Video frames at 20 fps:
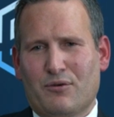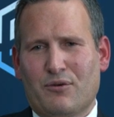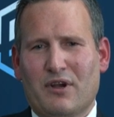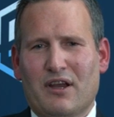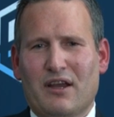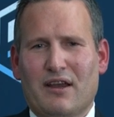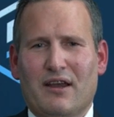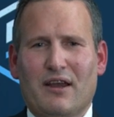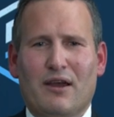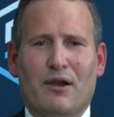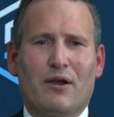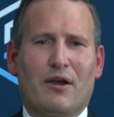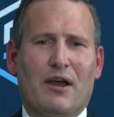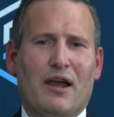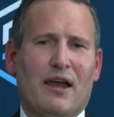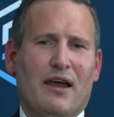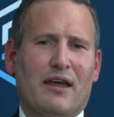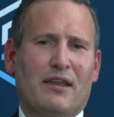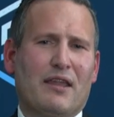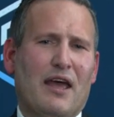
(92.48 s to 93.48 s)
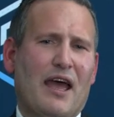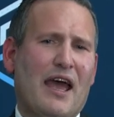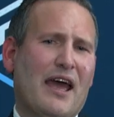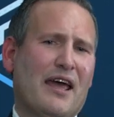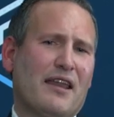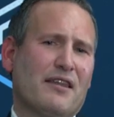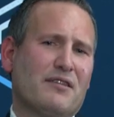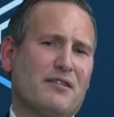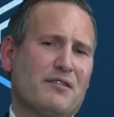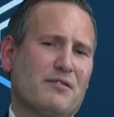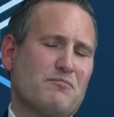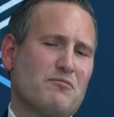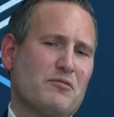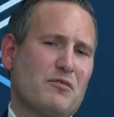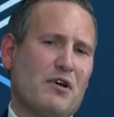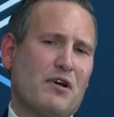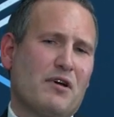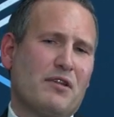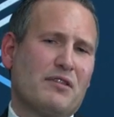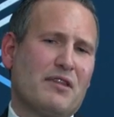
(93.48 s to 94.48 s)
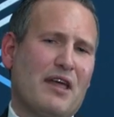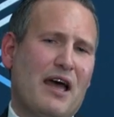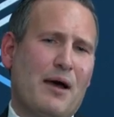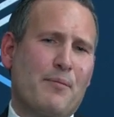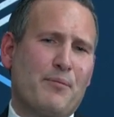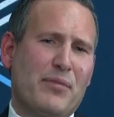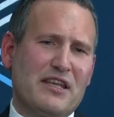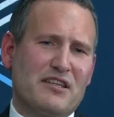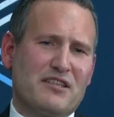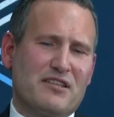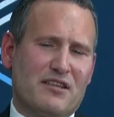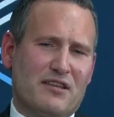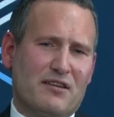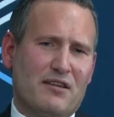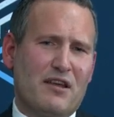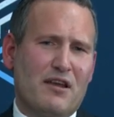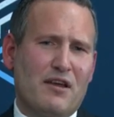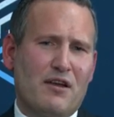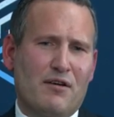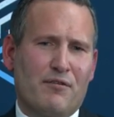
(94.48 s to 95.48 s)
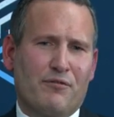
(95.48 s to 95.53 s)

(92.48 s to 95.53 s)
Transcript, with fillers: uh, and the ambition